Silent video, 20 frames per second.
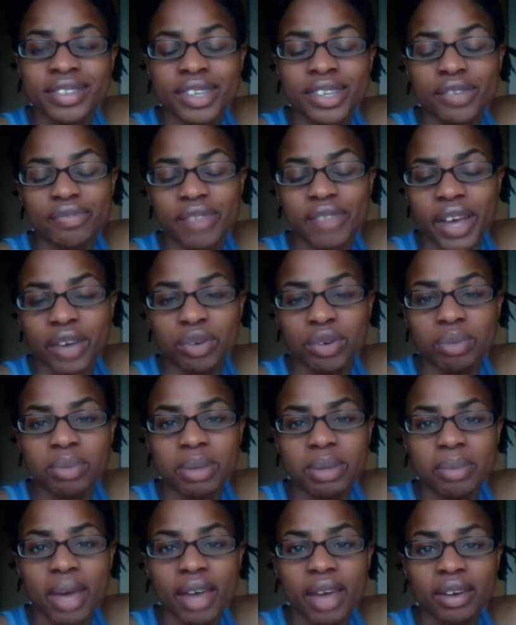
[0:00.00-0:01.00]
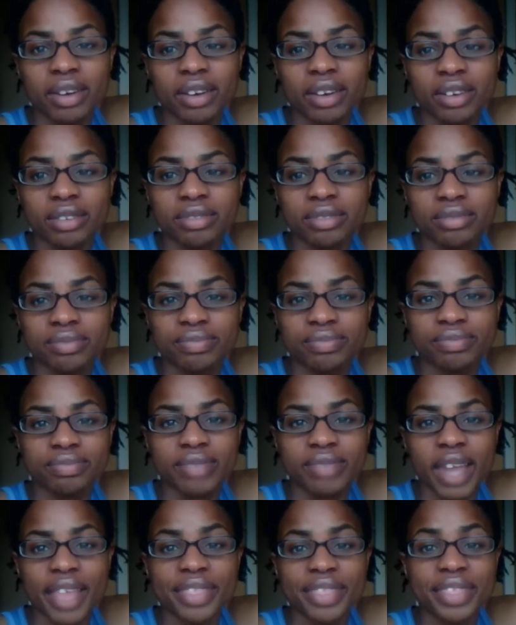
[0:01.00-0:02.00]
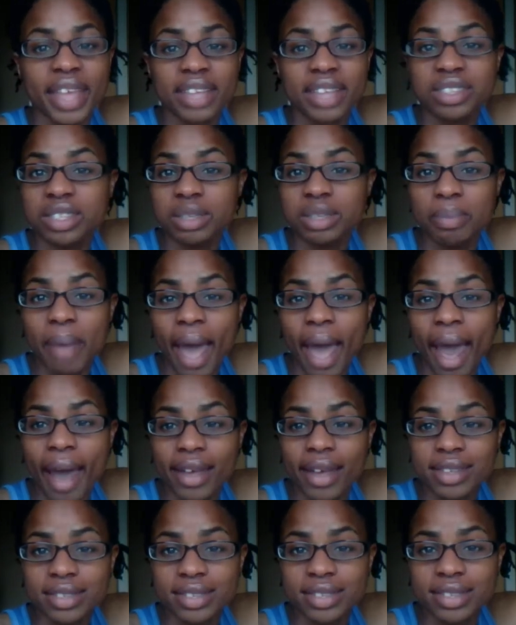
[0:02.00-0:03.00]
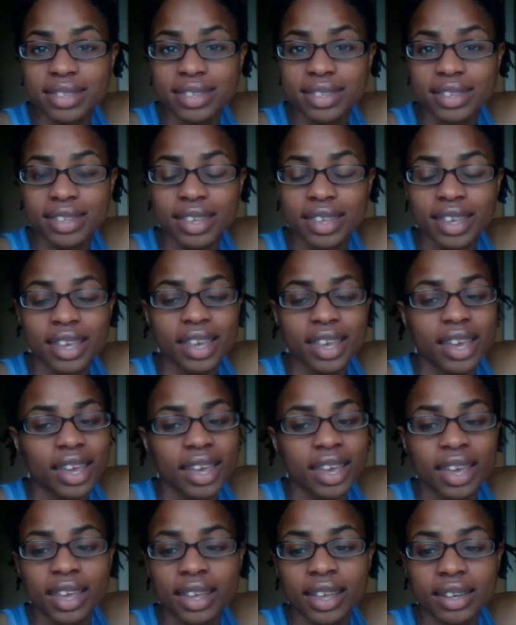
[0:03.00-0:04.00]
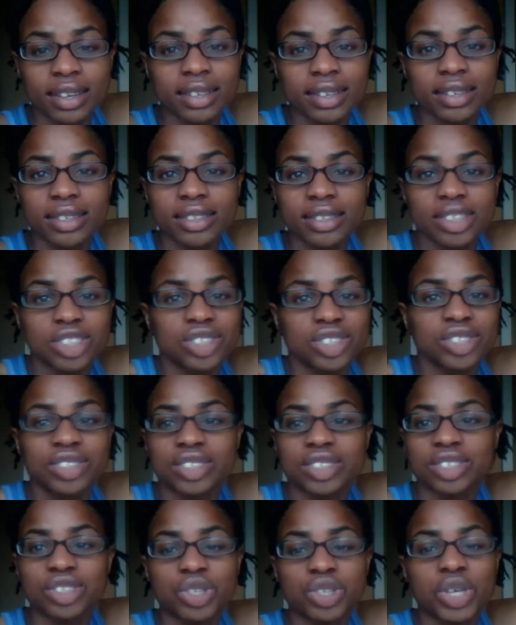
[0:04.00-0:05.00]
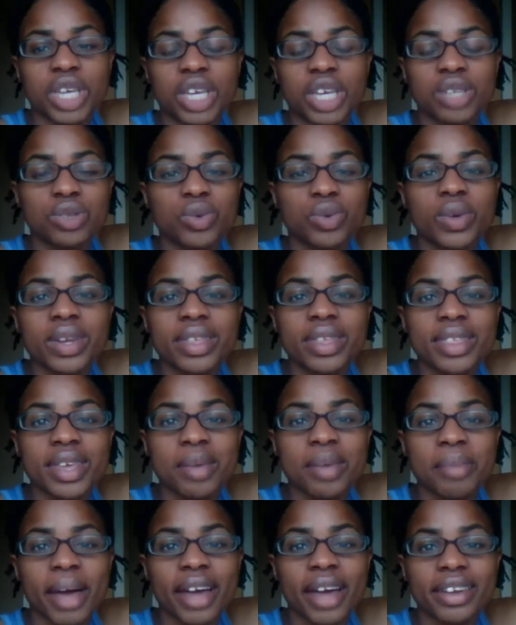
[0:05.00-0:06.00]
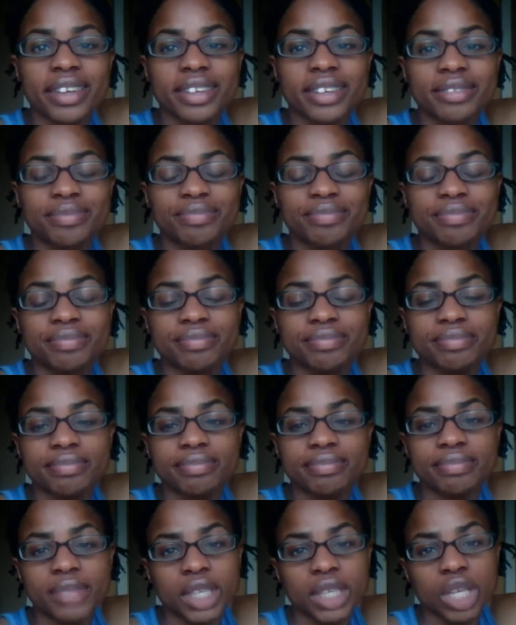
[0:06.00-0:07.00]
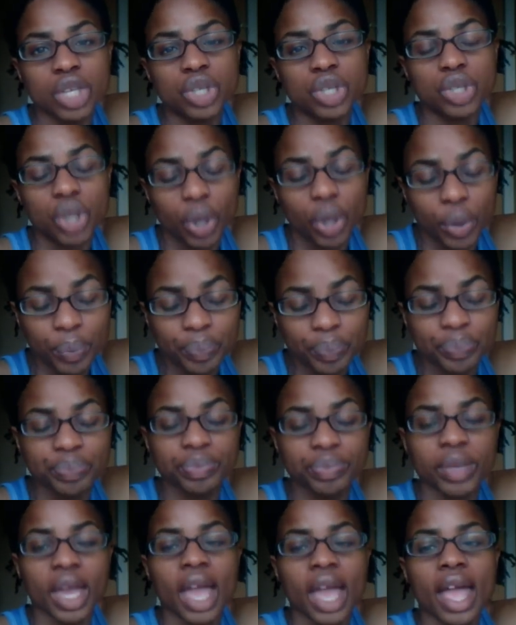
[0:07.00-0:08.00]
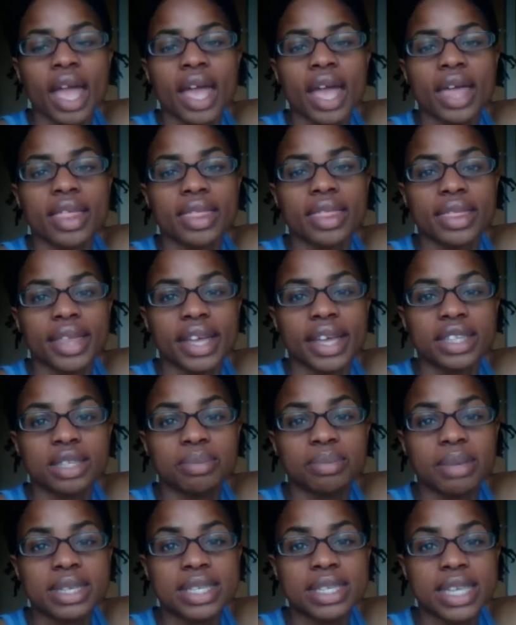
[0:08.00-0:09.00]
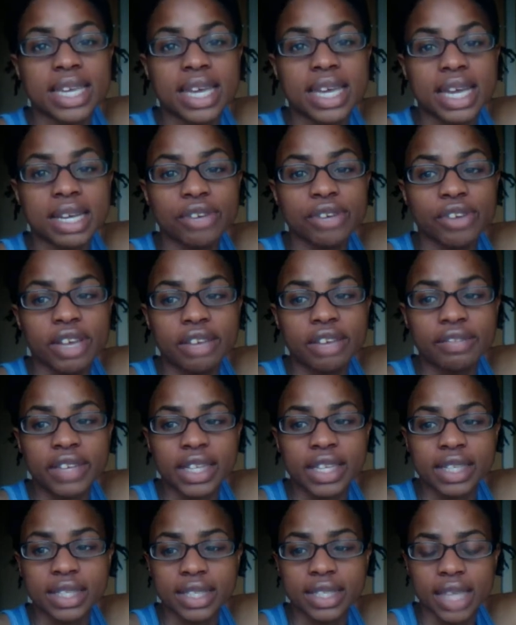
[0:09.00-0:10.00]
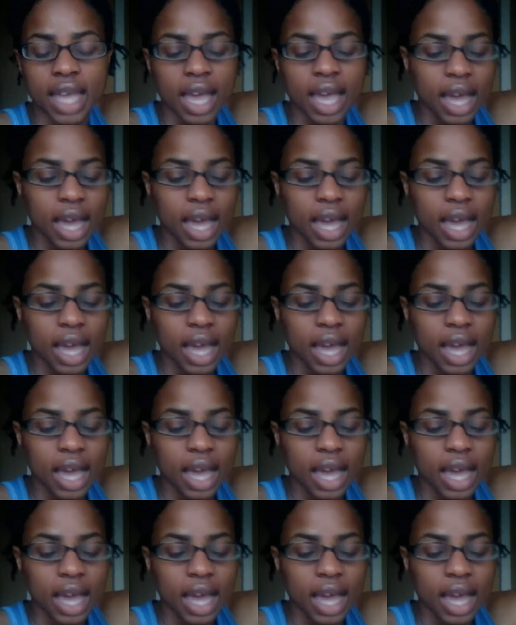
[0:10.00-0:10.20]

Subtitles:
Vow to be better. That's the past. And you can't do anything about it. So, that's my take on cravings.